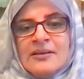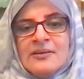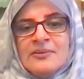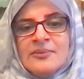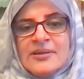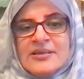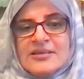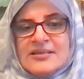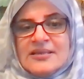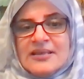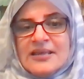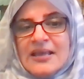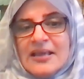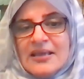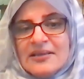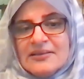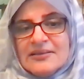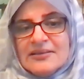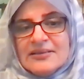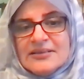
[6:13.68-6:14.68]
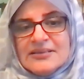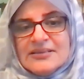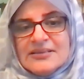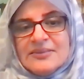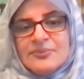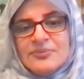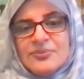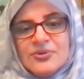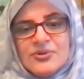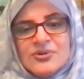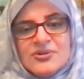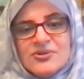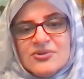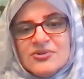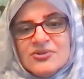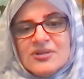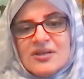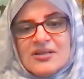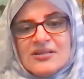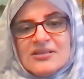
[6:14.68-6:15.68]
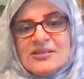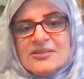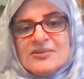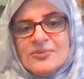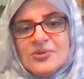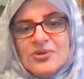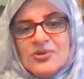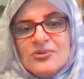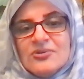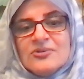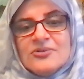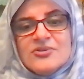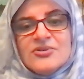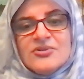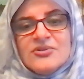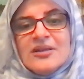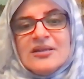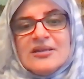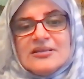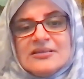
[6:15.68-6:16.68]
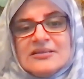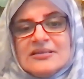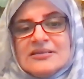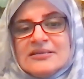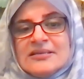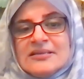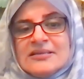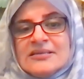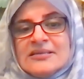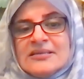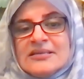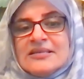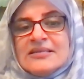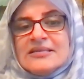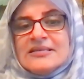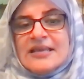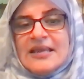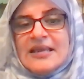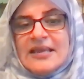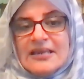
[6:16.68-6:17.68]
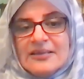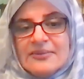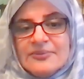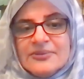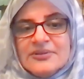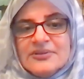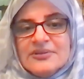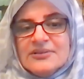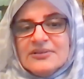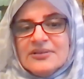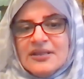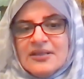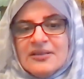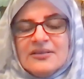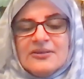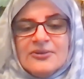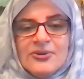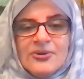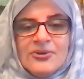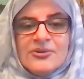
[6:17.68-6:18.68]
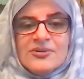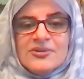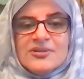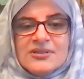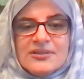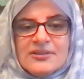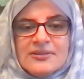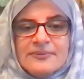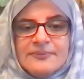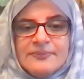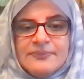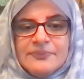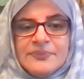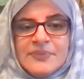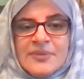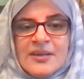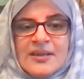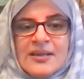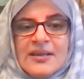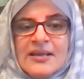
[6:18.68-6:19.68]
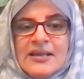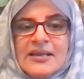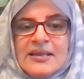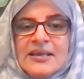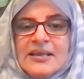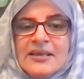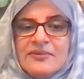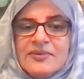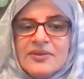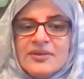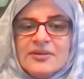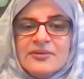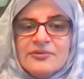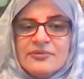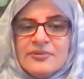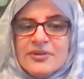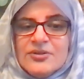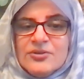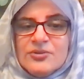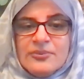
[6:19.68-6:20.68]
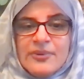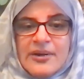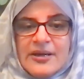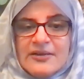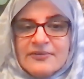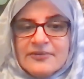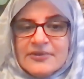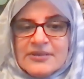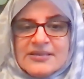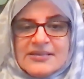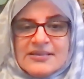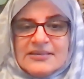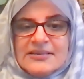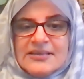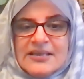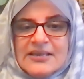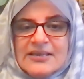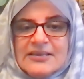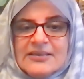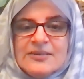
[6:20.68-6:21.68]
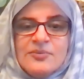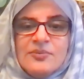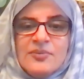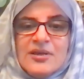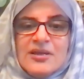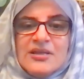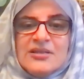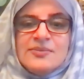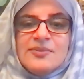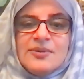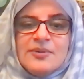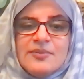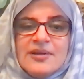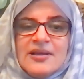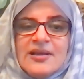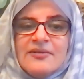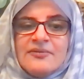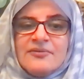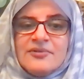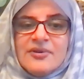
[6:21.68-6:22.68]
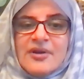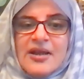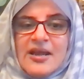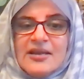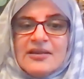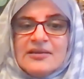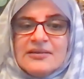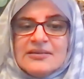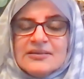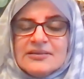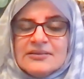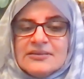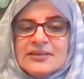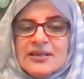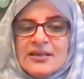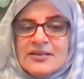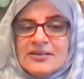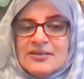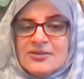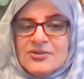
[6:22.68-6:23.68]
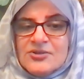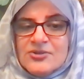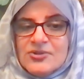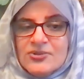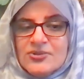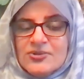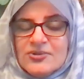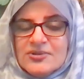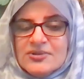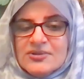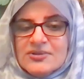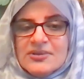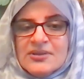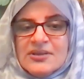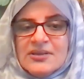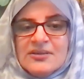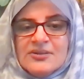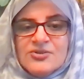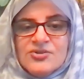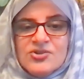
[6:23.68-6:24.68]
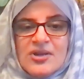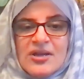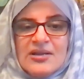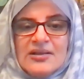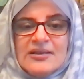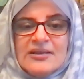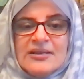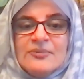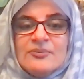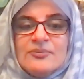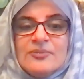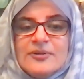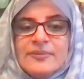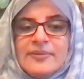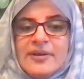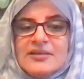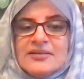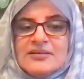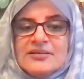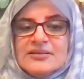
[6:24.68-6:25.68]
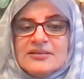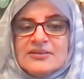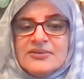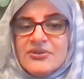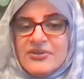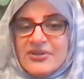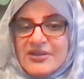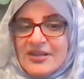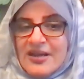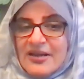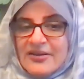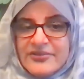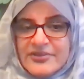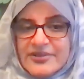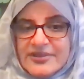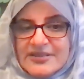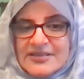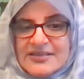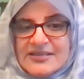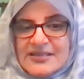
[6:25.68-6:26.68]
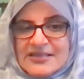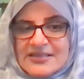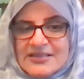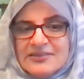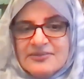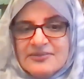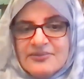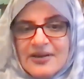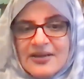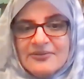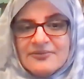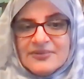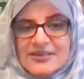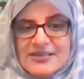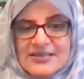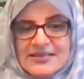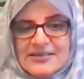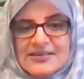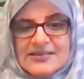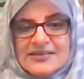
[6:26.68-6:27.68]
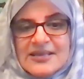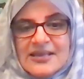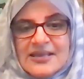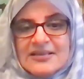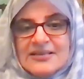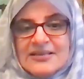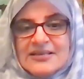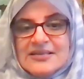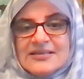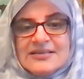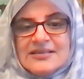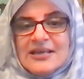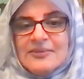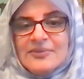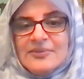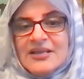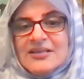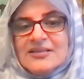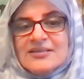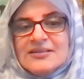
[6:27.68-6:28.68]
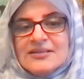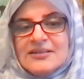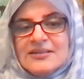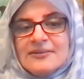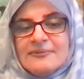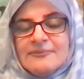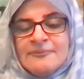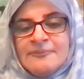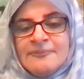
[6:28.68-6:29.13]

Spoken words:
Once again, it is important to start small so that it is sustainable in the long term. Even if we do one verse a day, it means we will have read, understood, and inshallah implemented 365 verses at this time next year.